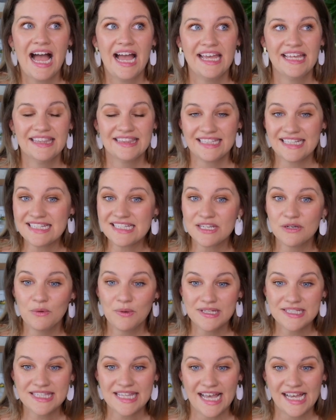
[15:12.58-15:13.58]
At least it
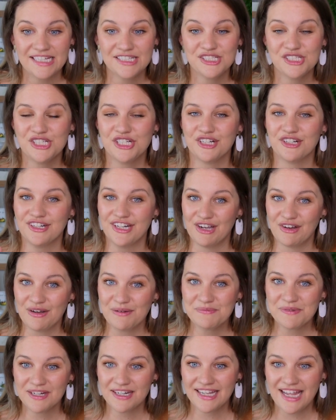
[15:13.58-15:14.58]
was last year. Now
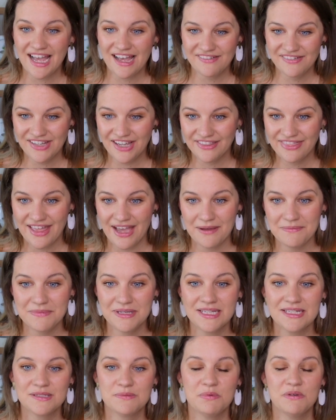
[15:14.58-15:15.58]
I'm going to caveat that
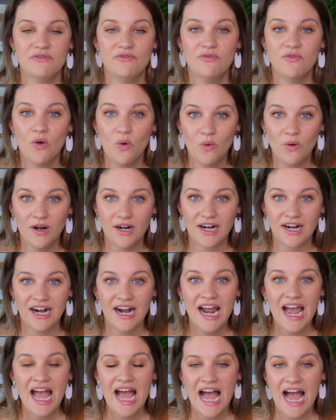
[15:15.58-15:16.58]
because before
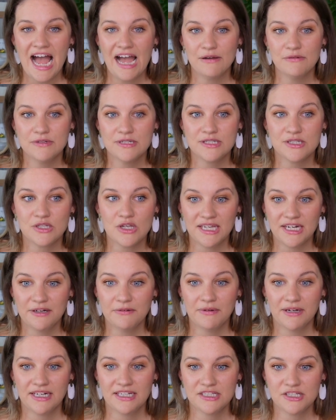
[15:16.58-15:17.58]
I was
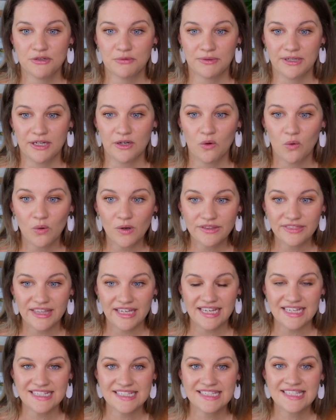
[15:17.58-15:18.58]
getting ready to record
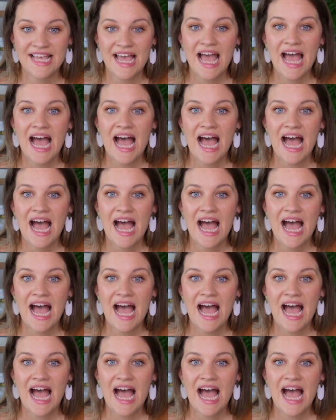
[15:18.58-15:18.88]
this,